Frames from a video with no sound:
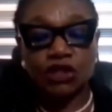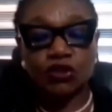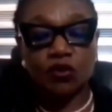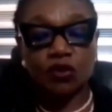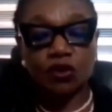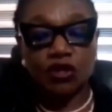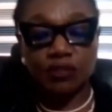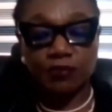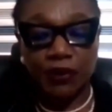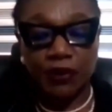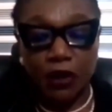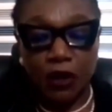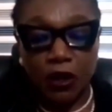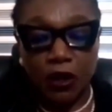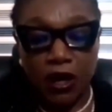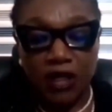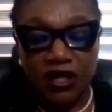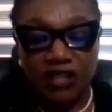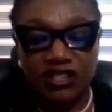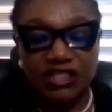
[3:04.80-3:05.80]
was
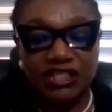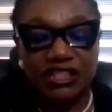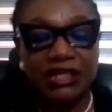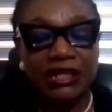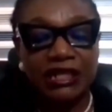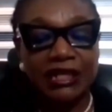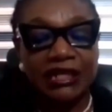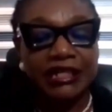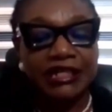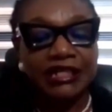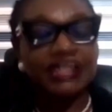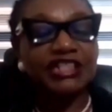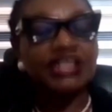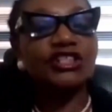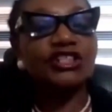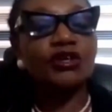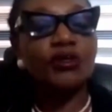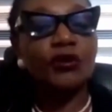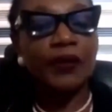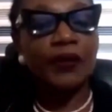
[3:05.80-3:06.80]
because
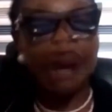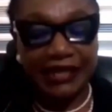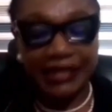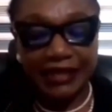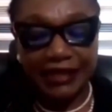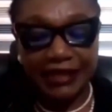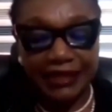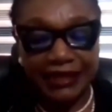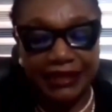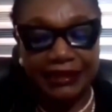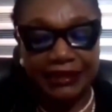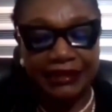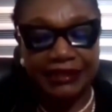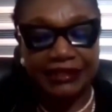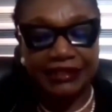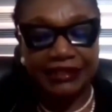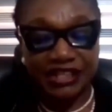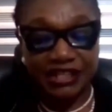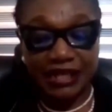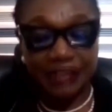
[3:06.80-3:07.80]
she's
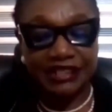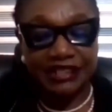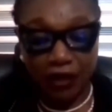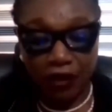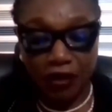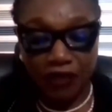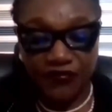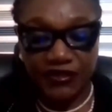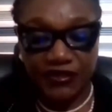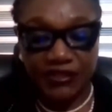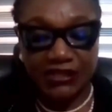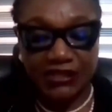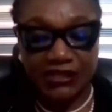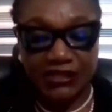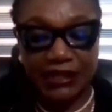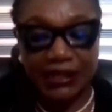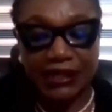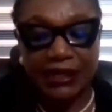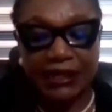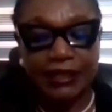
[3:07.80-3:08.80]
a law officer,
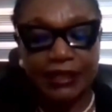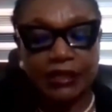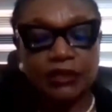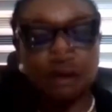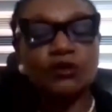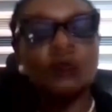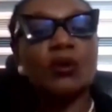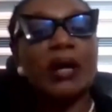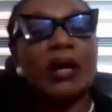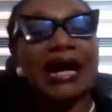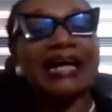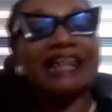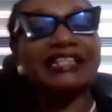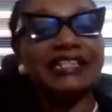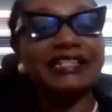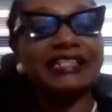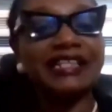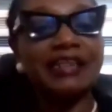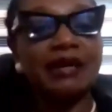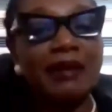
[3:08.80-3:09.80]
and
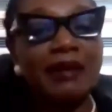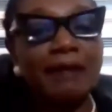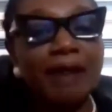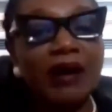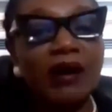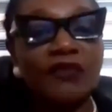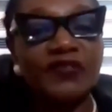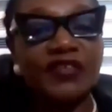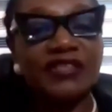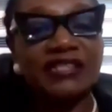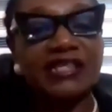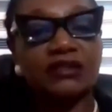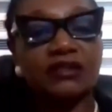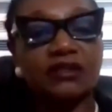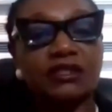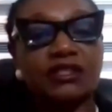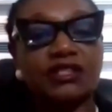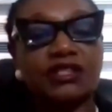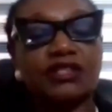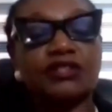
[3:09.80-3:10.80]
she's a member of this
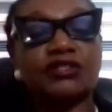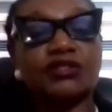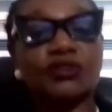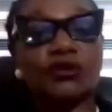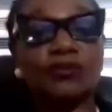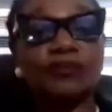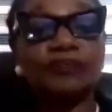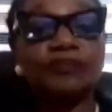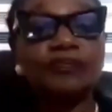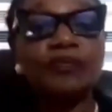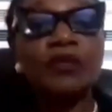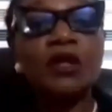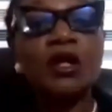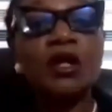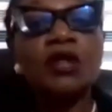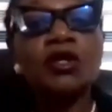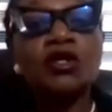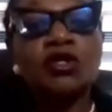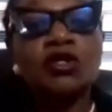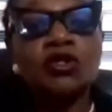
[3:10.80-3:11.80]
association.
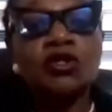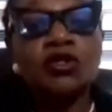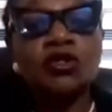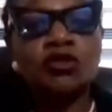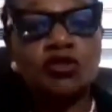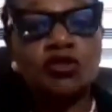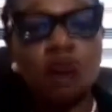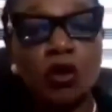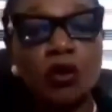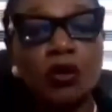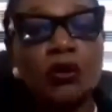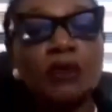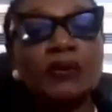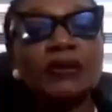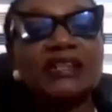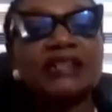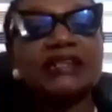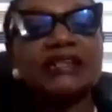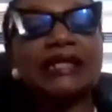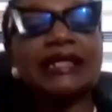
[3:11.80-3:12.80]
So
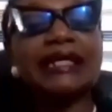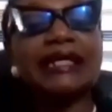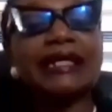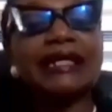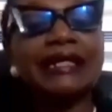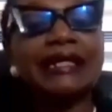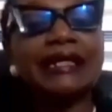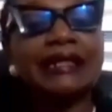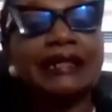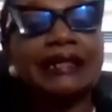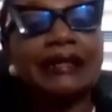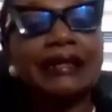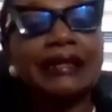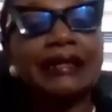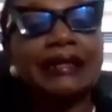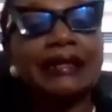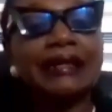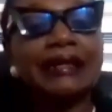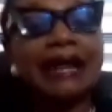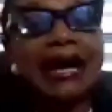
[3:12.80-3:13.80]

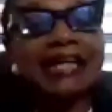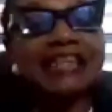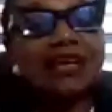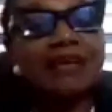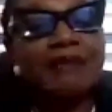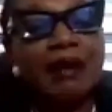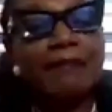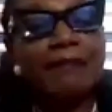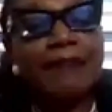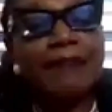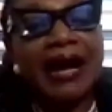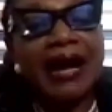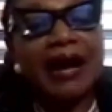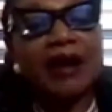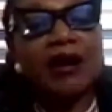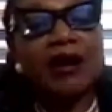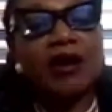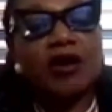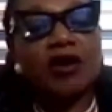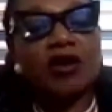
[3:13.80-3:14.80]
as a member
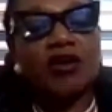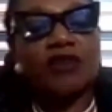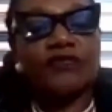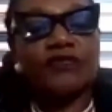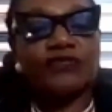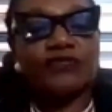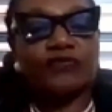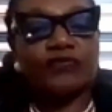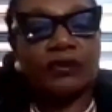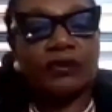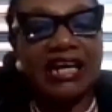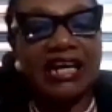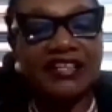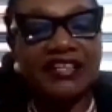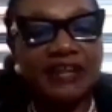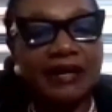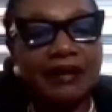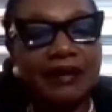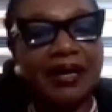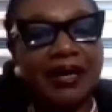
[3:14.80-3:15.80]
of
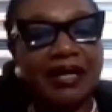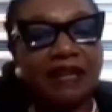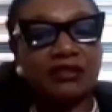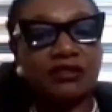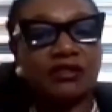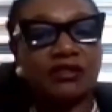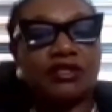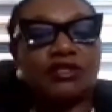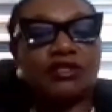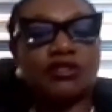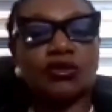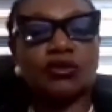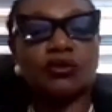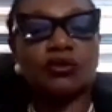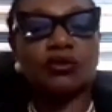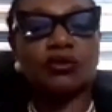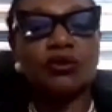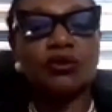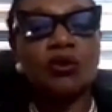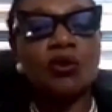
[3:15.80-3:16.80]
Nigerian Bar Association,
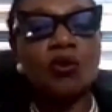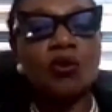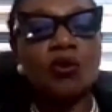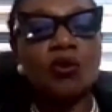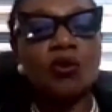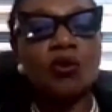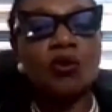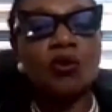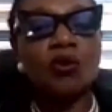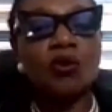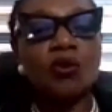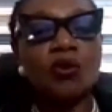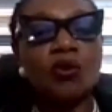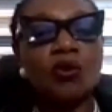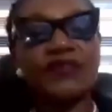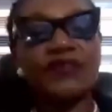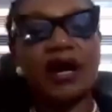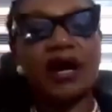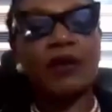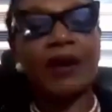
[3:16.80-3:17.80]
we have
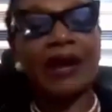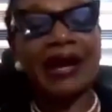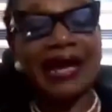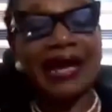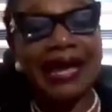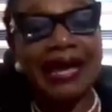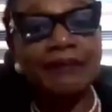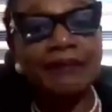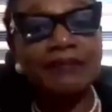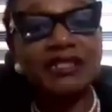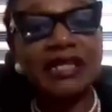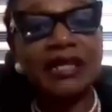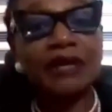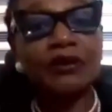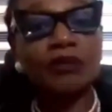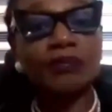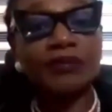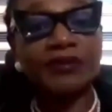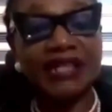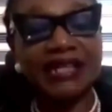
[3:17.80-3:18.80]
our aims and
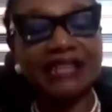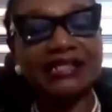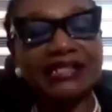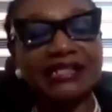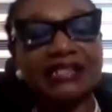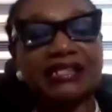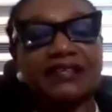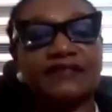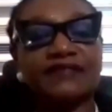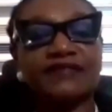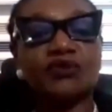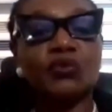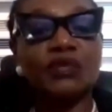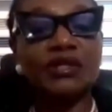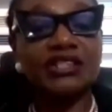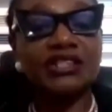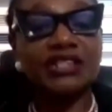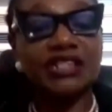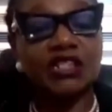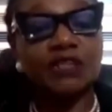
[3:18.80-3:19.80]

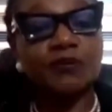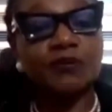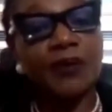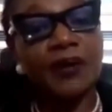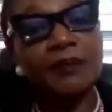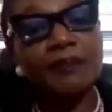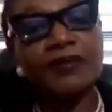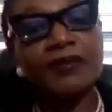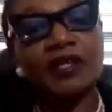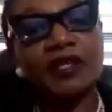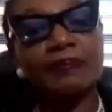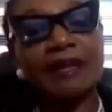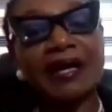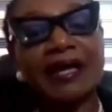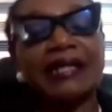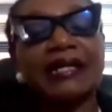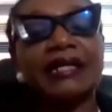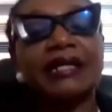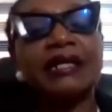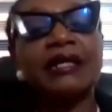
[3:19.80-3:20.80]
objectives, which is
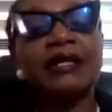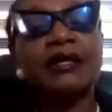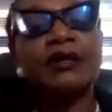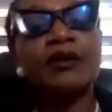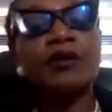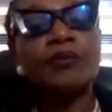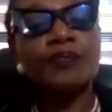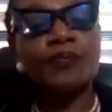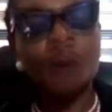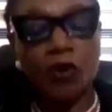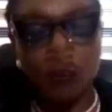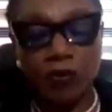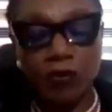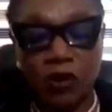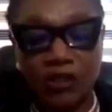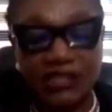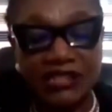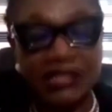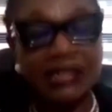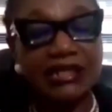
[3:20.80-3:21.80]
principally
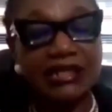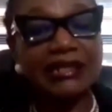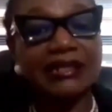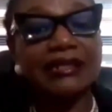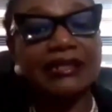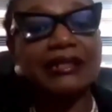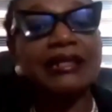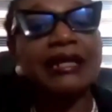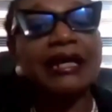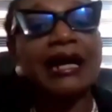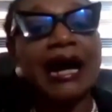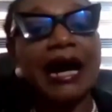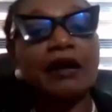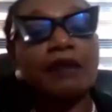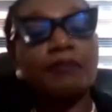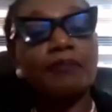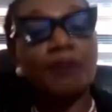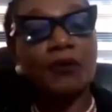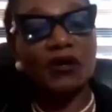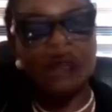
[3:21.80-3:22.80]
promoting
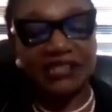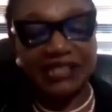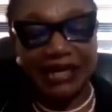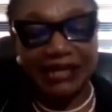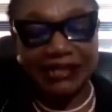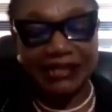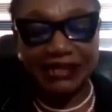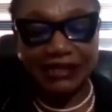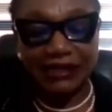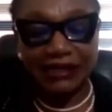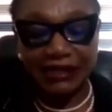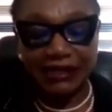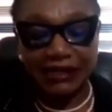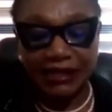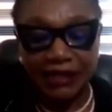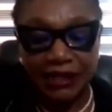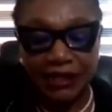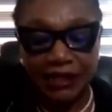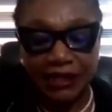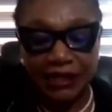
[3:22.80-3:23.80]
and protecting
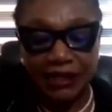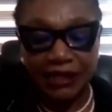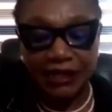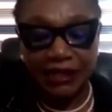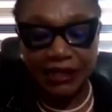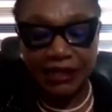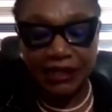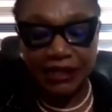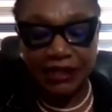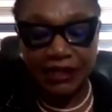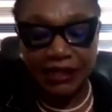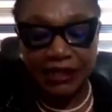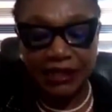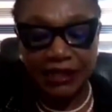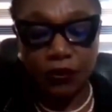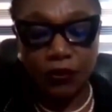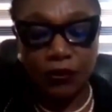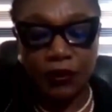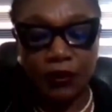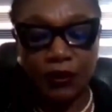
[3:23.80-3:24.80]
the rule of law.
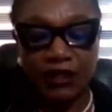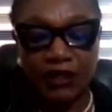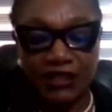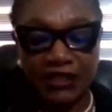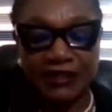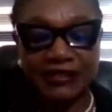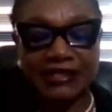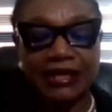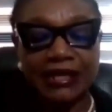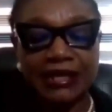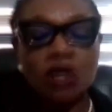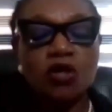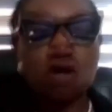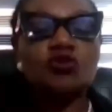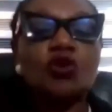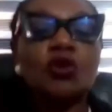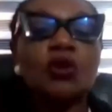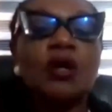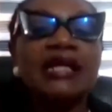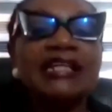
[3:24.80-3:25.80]
You understand? So
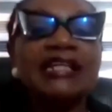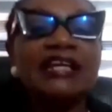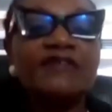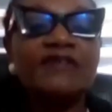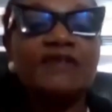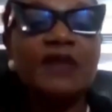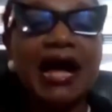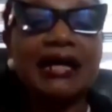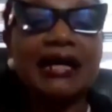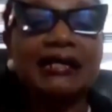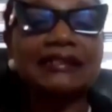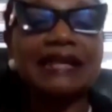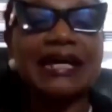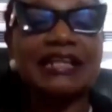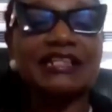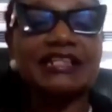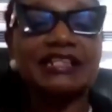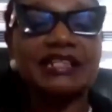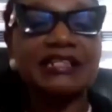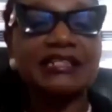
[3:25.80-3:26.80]
the fact that
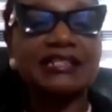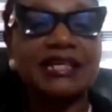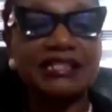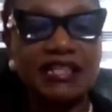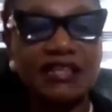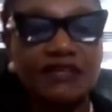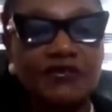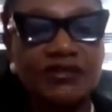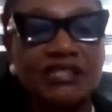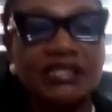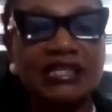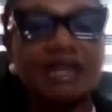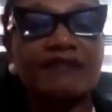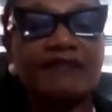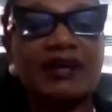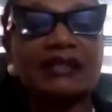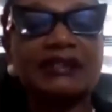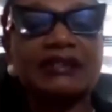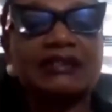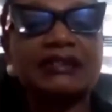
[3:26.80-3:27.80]
she's a civil
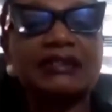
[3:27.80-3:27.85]
servant,